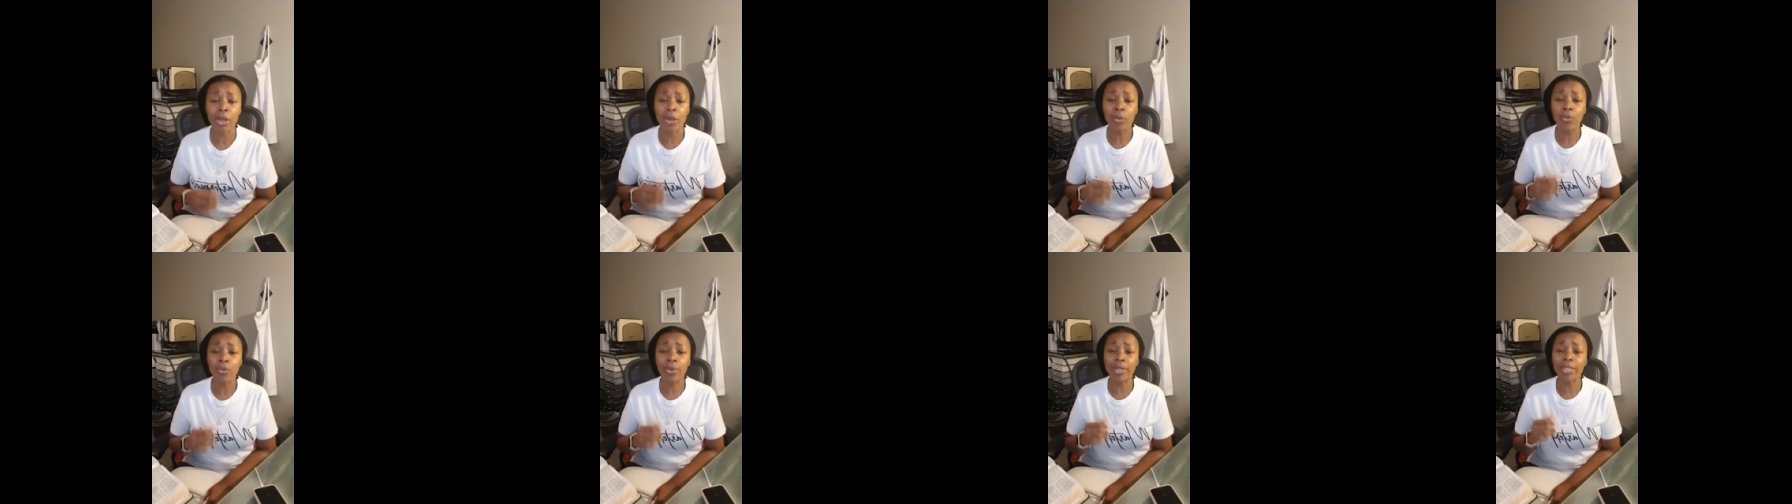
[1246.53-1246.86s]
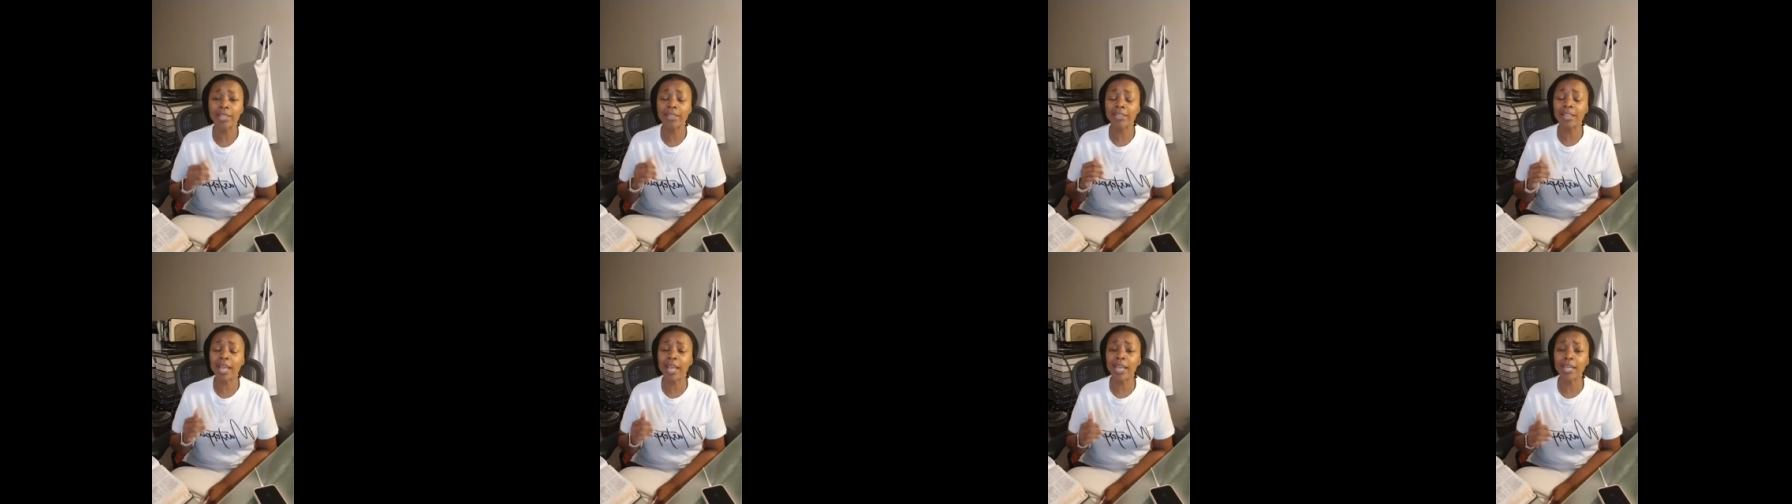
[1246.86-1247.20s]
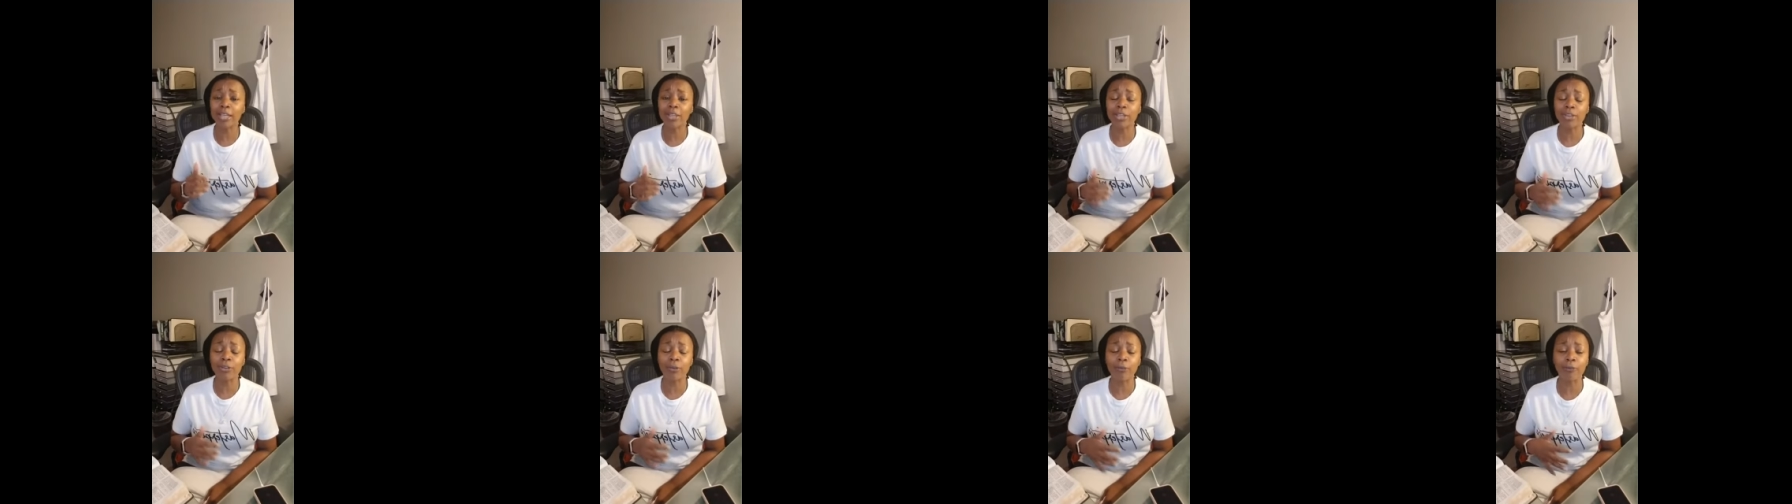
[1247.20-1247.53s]
We
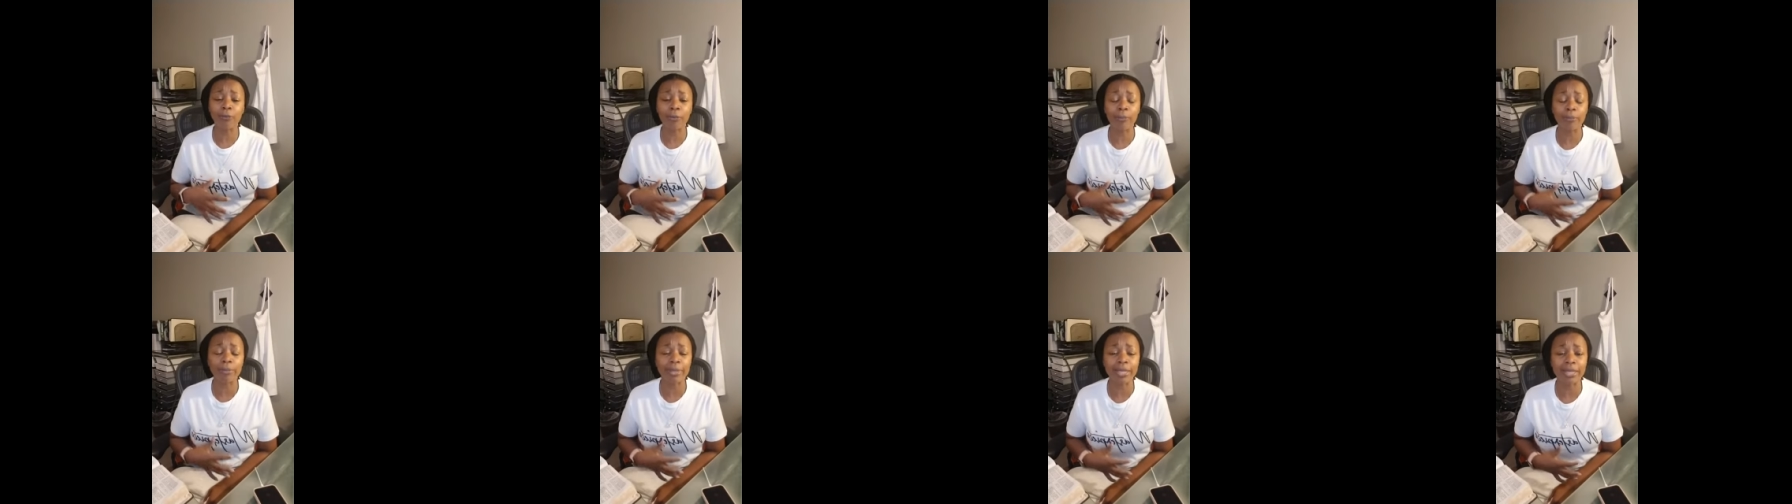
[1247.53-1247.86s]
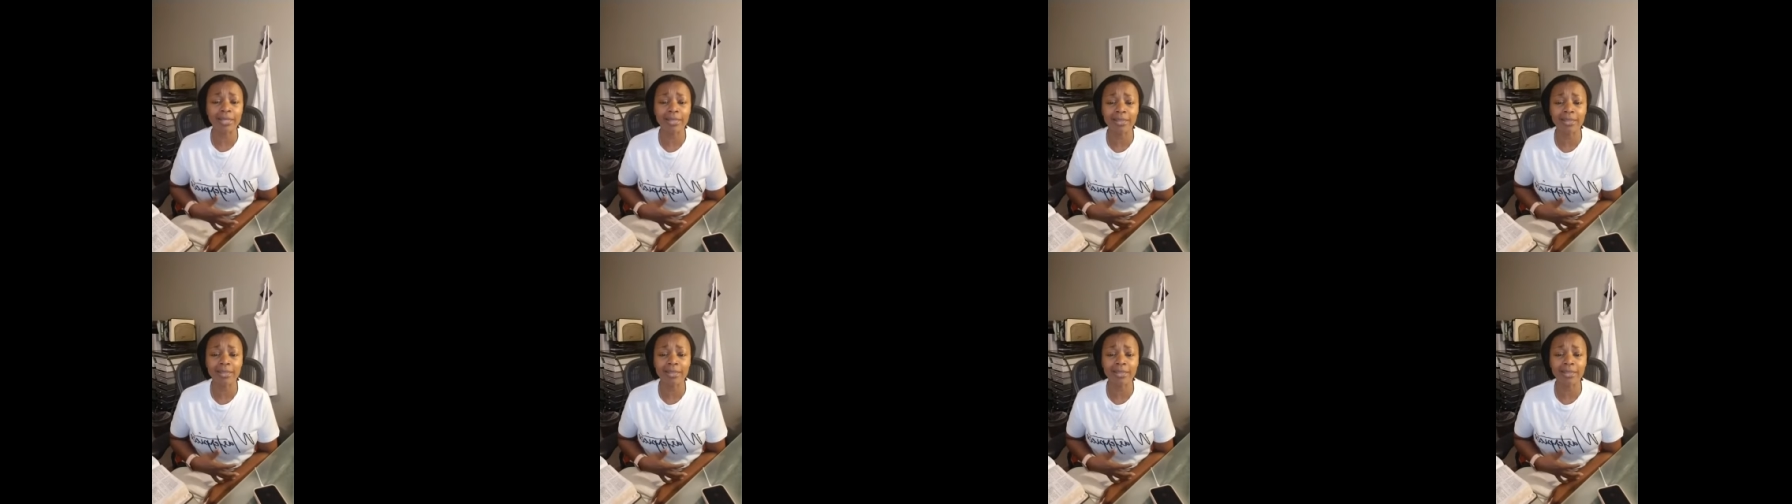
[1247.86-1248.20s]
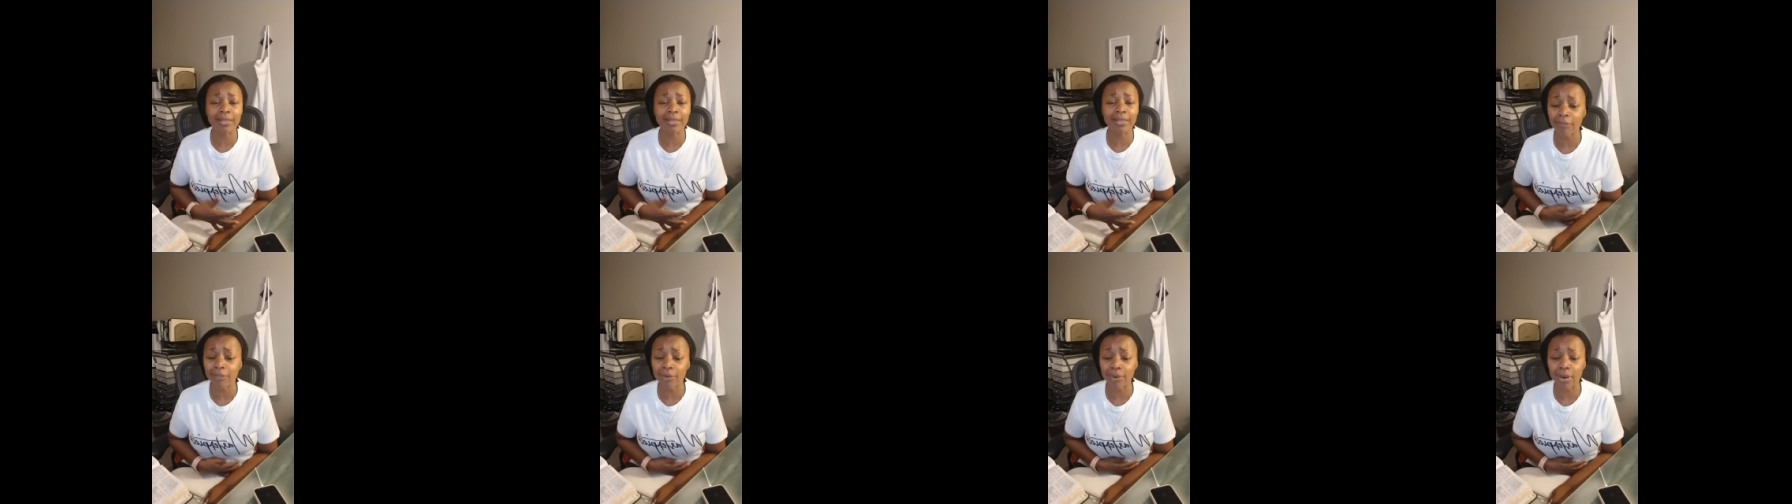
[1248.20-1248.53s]
thank you for being the
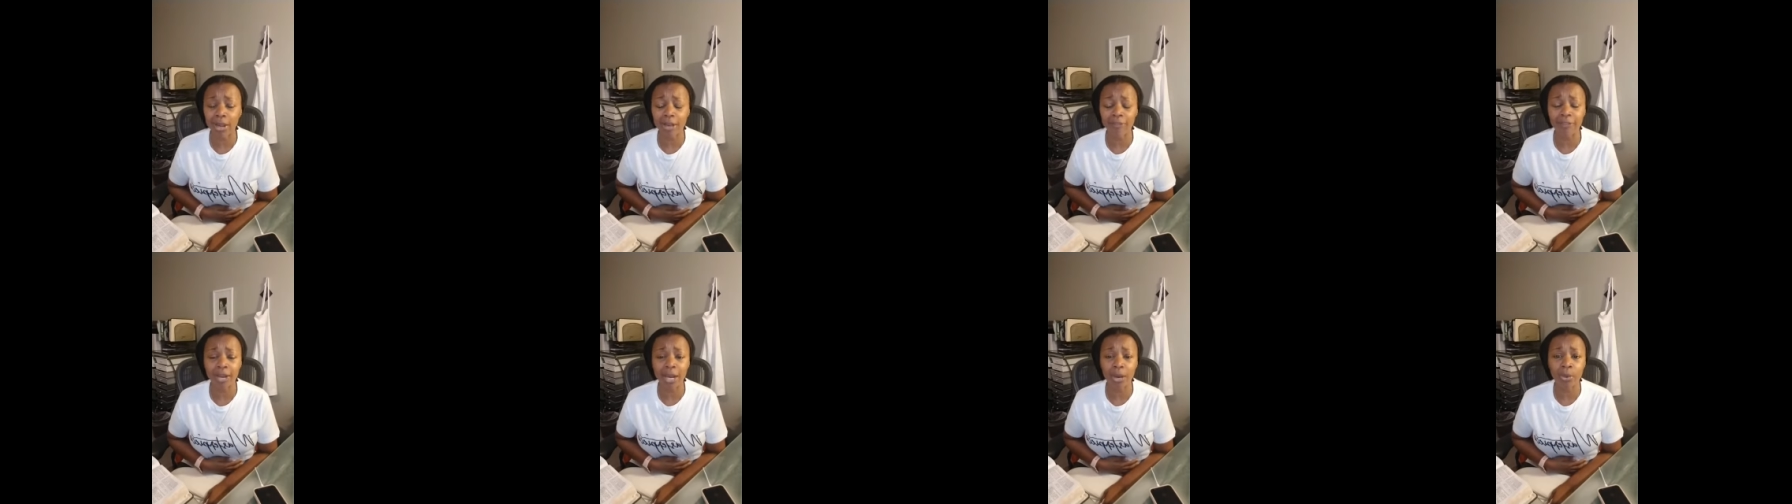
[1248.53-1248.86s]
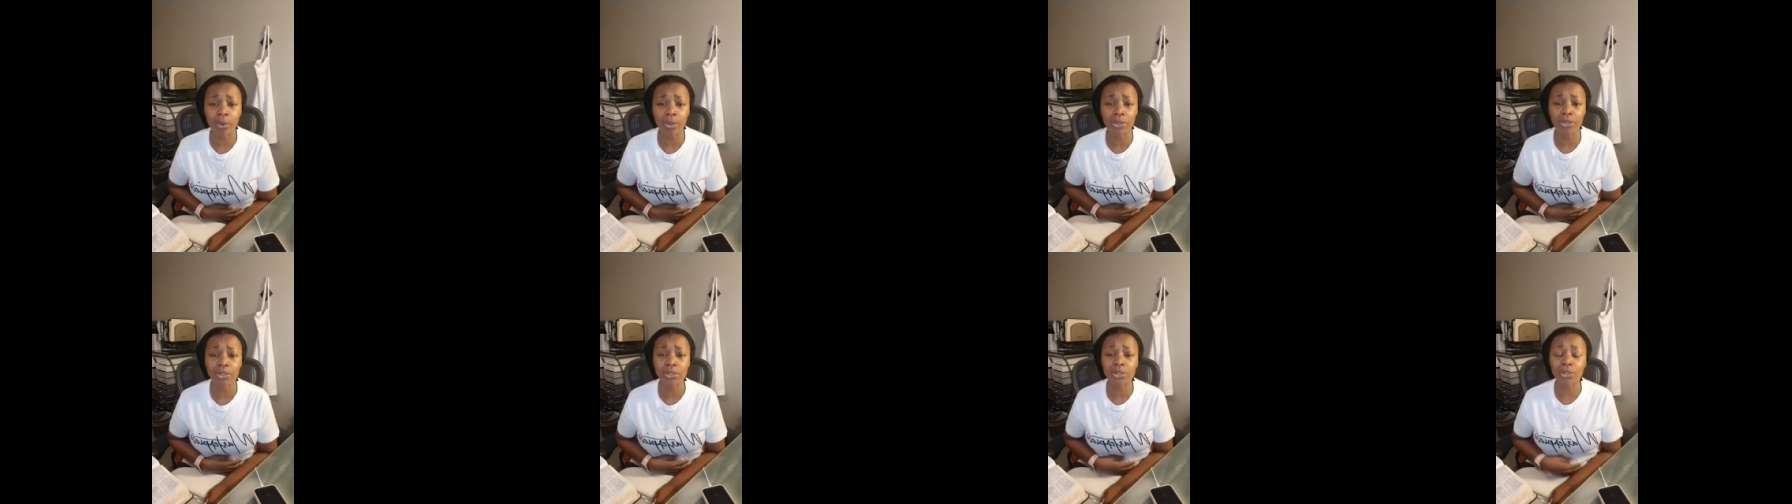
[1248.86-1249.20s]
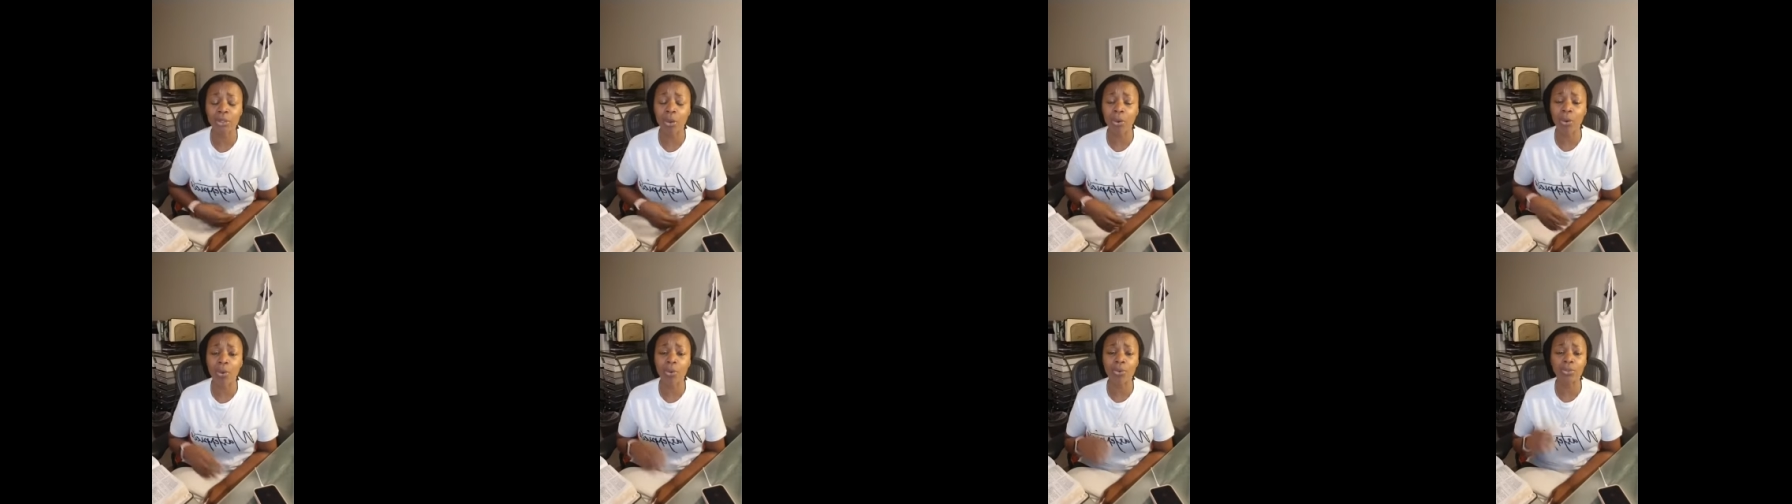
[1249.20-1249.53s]
lover of our
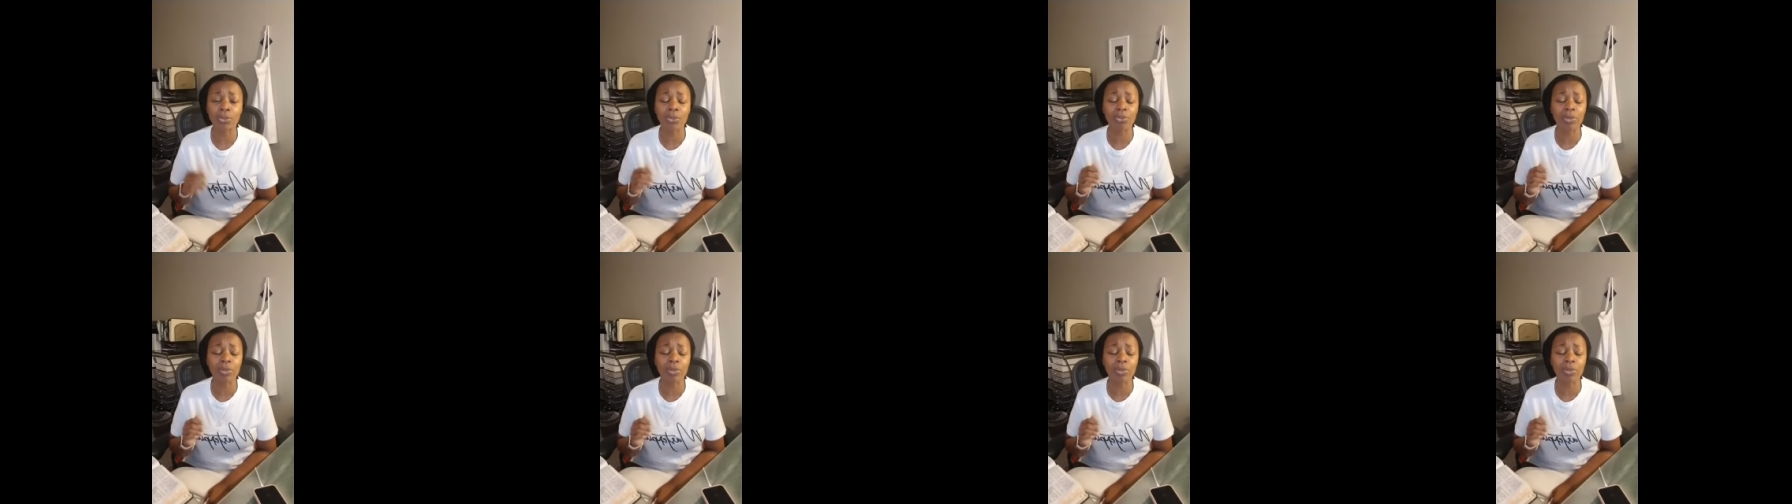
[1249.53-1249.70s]
souls.